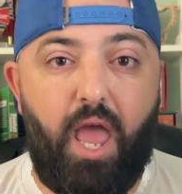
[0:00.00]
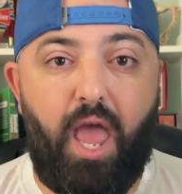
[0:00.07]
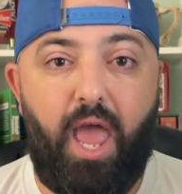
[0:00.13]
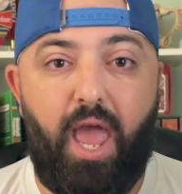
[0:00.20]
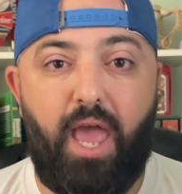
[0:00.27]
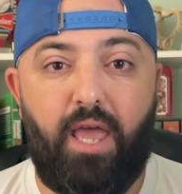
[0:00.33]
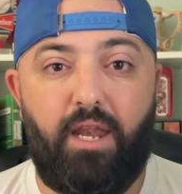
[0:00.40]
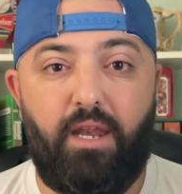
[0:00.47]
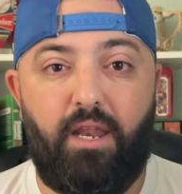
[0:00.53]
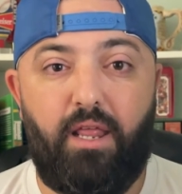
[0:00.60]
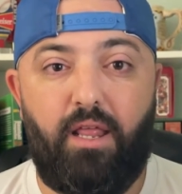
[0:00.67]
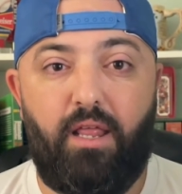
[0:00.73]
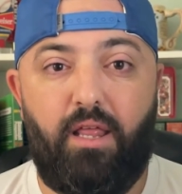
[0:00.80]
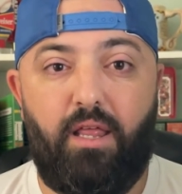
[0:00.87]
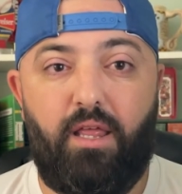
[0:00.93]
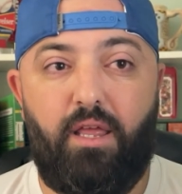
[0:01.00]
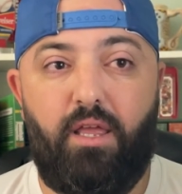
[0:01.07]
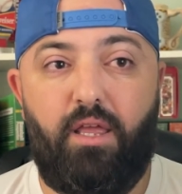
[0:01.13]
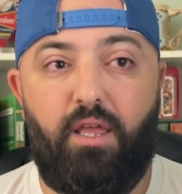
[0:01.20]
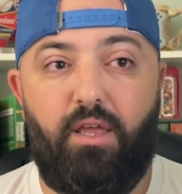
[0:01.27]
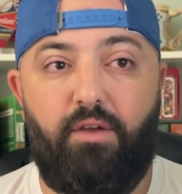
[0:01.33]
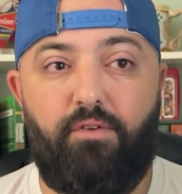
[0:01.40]
And
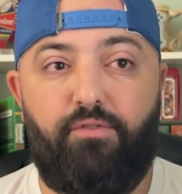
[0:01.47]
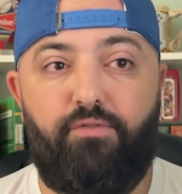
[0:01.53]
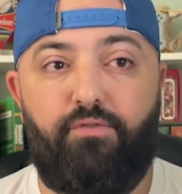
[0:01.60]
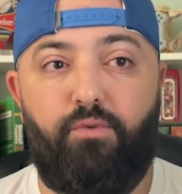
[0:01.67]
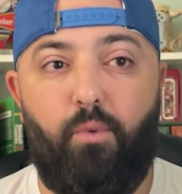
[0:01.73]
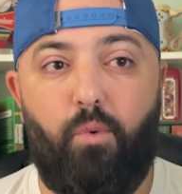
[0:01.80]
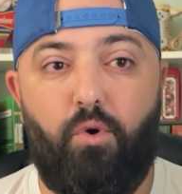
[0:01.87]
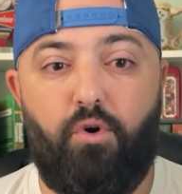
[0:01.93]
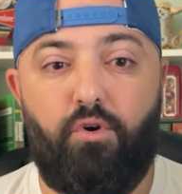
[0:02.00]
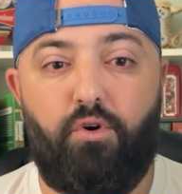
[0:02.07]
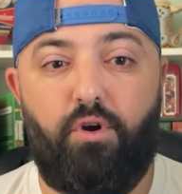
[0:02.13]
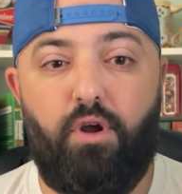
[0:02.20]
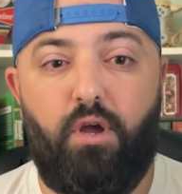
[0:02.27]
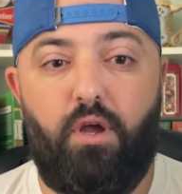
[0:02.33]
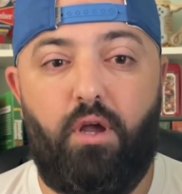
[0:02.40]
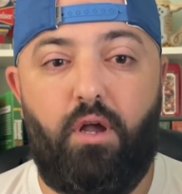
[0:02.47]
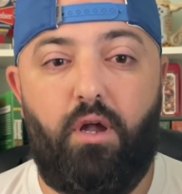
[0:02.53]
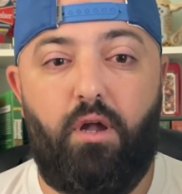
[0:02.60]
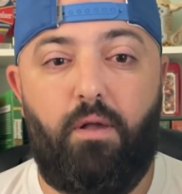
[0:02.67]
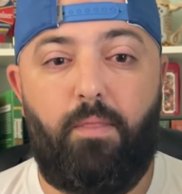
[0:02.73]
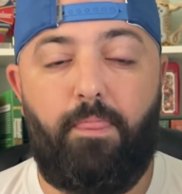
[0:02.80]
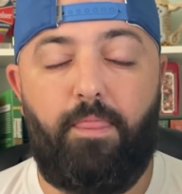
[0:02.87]
for
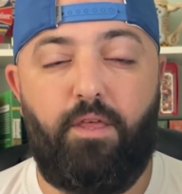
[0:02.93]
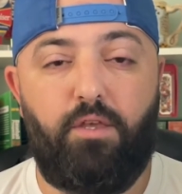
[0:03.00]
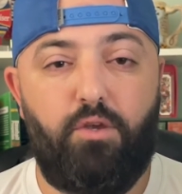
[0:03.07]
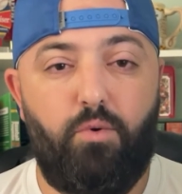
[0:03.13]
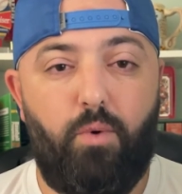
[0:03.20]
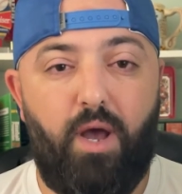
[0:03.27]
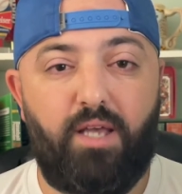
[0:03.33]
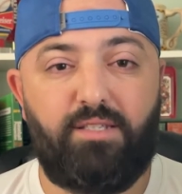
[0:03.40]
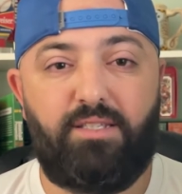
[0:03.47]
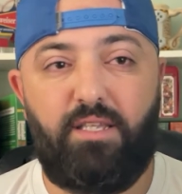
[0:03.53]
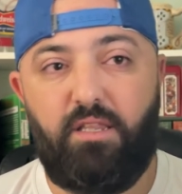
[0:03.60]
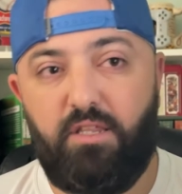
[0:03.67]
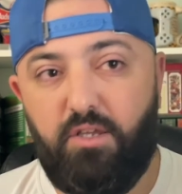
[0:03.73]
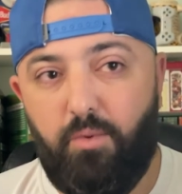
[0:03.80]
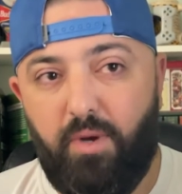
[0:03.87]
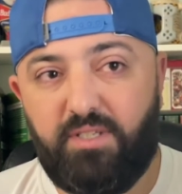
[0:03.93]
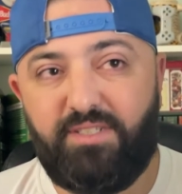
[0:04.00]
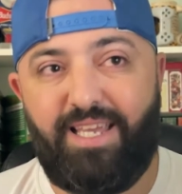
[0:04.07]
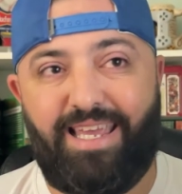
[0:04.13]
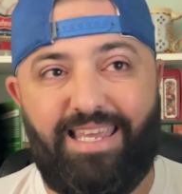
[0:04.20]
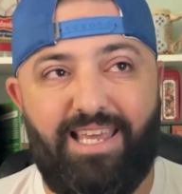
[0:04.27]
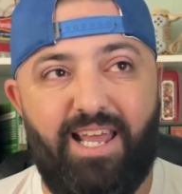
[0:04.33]
the U.S.
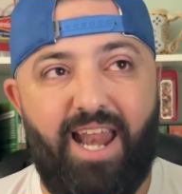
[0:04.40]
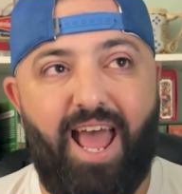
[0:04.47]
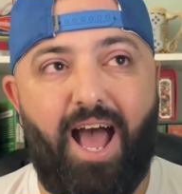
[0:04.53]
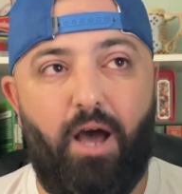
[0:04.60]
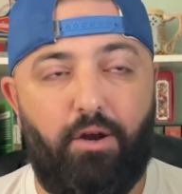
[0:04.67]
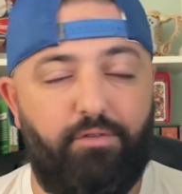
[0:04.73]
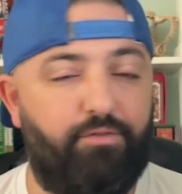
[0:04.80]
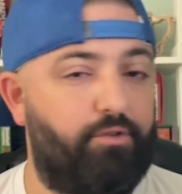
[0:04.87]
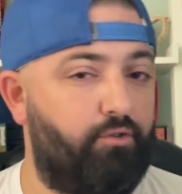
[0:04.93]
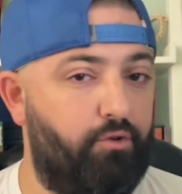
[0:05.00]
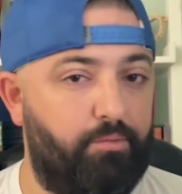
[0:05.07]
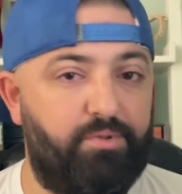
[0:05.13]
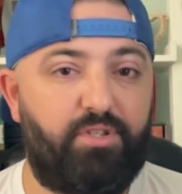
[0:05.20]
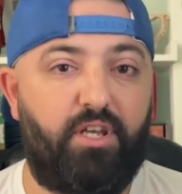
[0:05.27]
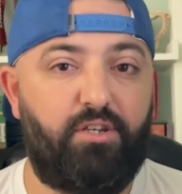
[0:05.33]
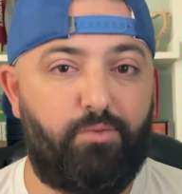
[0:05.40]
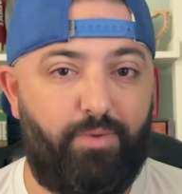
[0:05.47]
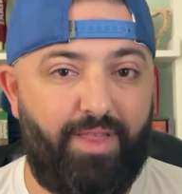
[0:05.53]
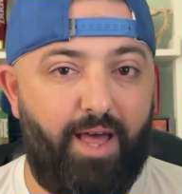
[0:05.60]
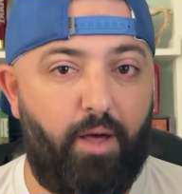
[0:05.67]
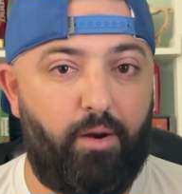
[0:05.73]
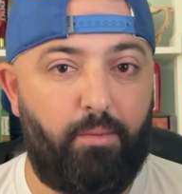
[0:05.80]
can get out of the group stage
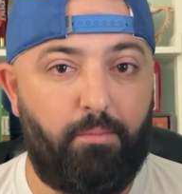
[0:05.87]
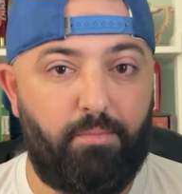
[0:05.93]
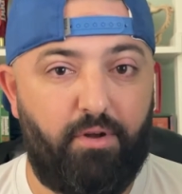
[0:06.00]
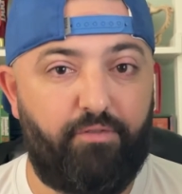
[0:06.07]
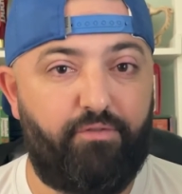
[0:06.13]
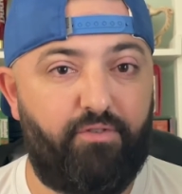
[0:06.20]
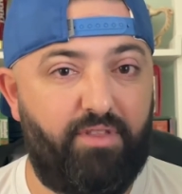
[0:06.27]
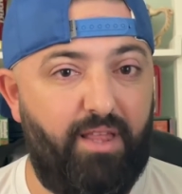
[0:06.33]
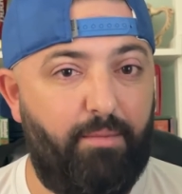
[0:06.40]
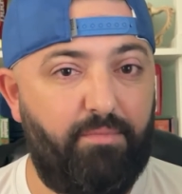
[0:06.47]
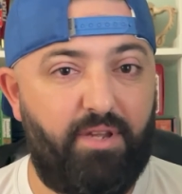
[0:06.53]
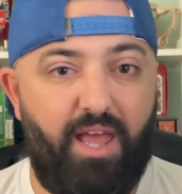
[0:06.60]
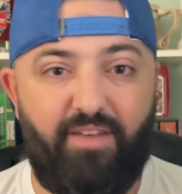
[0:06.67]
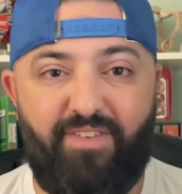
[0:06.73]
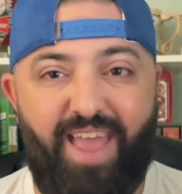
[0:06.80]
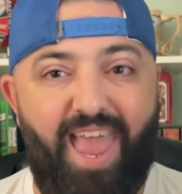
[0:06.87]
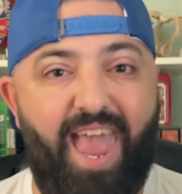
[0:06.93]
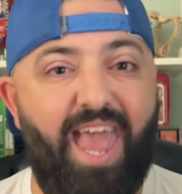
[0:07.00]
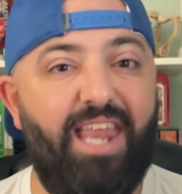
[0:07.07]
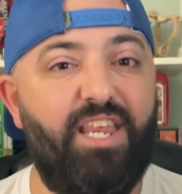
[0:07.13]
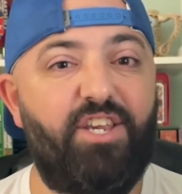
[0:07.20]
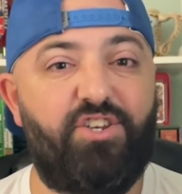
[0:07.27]
without him, but for them to have
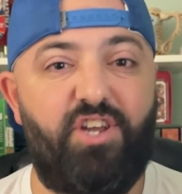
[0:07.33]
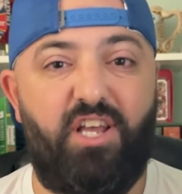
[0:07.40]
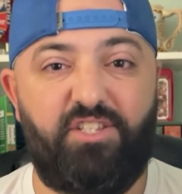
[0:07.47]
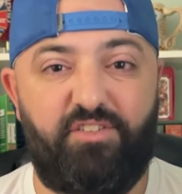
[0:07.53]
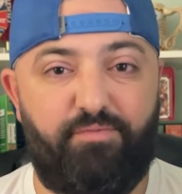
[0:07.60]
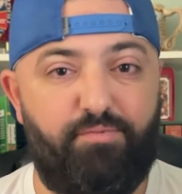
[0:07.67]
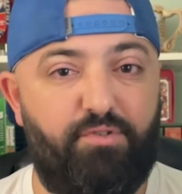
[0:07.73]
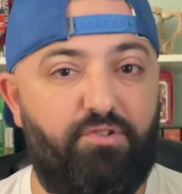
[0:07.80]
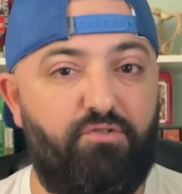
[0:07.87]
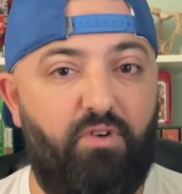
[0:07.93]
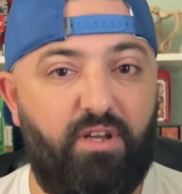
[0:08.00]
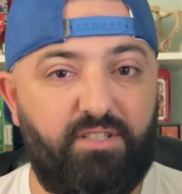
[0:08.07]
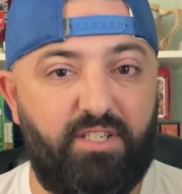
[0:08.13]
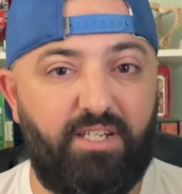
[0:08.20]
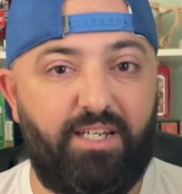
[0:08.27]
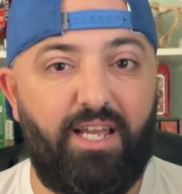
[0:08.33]
any chance of progressing,